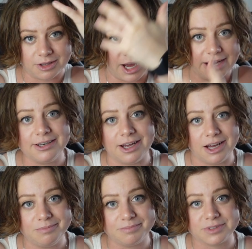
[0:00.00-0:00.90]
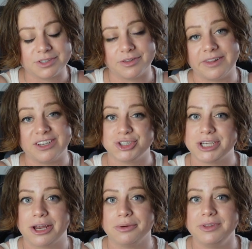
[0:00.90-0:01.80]
lighten up so that there's
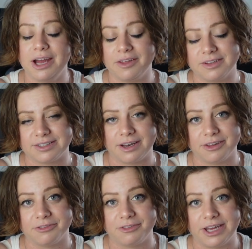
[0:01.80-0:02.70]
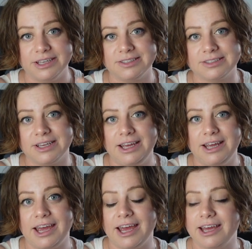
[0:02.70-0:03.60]
shadow on the other side of the face,
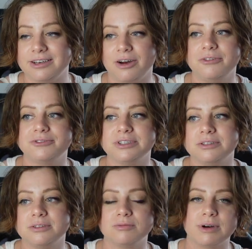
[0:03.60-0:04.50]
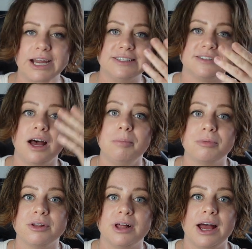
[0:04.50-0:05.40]
and often raise up
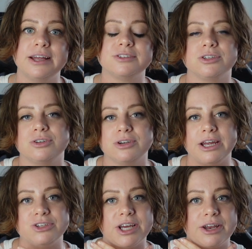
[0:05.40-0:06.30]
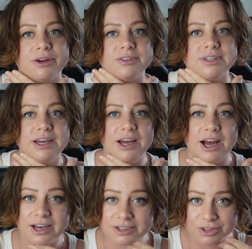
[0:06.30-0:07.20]
the light to create shadows
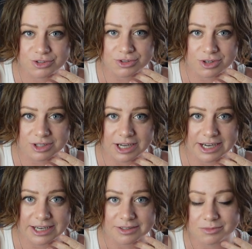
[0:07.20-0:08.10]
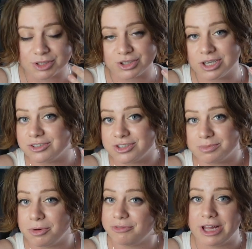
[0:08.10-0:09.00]
under the jawline, which is
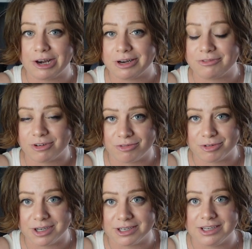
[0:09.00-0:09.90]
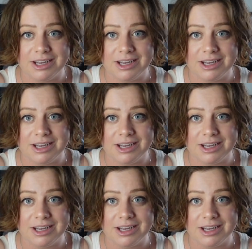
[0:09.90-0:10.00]
just more flattering for everyone.